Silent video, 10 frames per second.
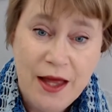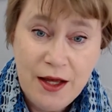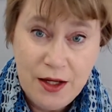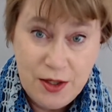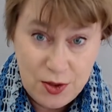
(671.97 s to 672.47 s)

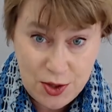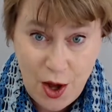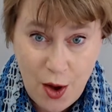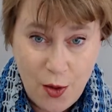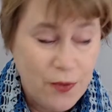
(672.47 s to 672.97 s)

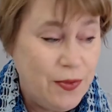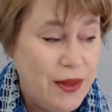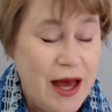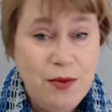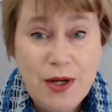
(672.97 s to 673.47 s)
So
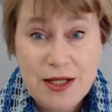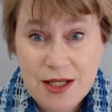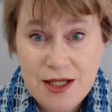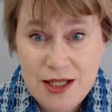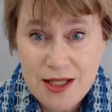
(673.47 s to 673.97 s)
that was a
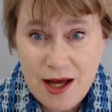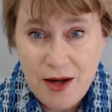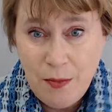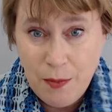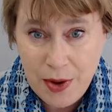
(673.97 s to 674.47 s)

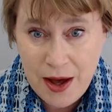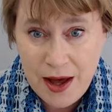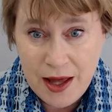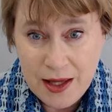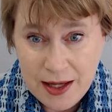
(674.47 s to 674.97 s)
design by
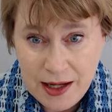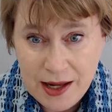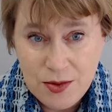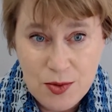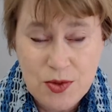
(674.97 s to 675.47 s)

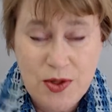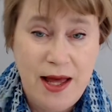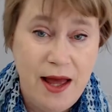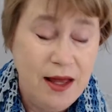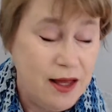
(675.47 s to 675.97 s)

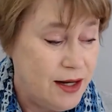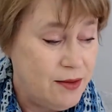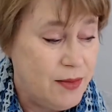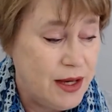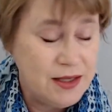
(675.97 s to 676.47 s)
EclatDuSoleil, Hélène
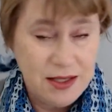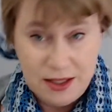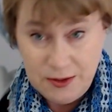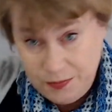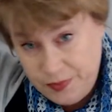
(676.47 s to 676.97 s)

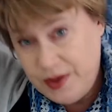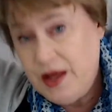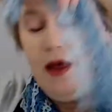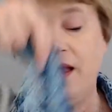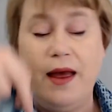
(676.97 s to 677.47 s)
Narcy.
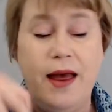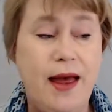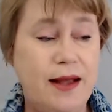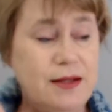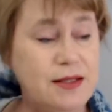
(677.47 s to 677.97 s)

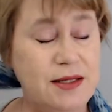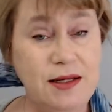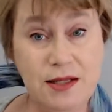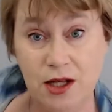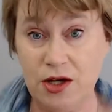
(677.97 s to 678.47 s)
And
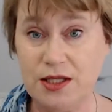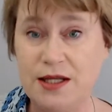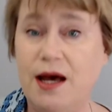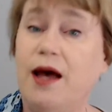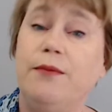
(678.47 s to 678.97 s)
since last
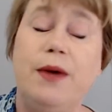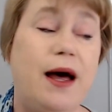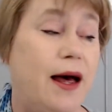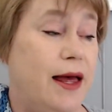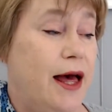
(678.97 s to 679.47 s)
time,
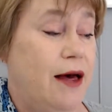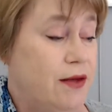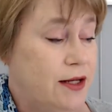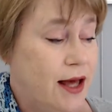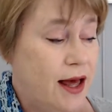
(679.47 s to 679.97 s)
I
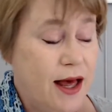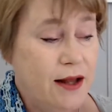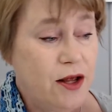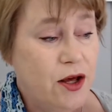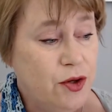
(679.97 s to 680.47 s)
haven't had
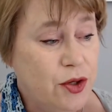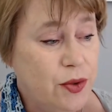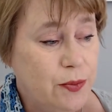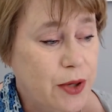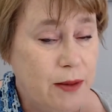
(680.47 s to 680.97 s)

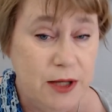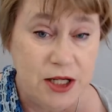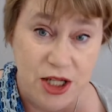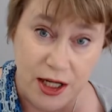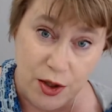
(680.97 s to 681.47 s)
published
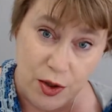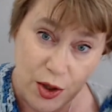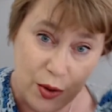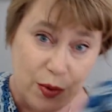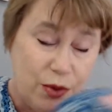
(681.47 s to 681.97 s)
any
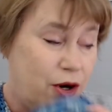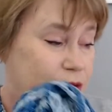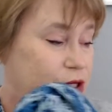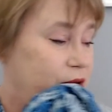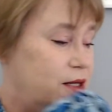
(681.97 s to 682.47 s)
new
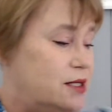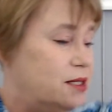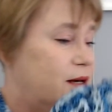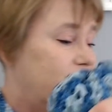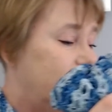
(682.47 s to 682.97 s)
crochet
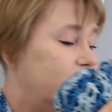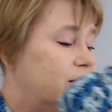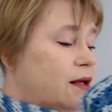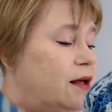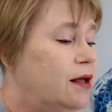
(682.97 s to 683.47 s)
designs,
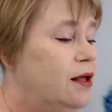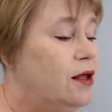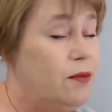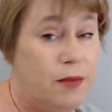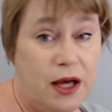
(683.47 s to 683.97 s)

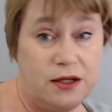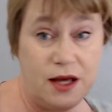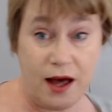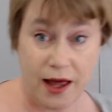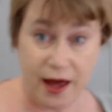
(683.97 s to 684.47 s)
but
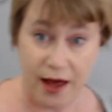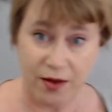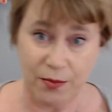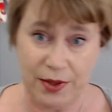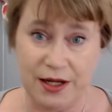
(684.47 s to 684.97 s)
I
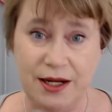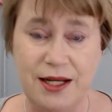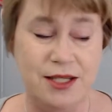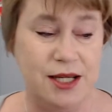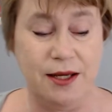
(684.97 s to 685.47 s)
have been
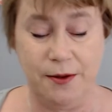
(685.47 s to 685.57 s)
knitting.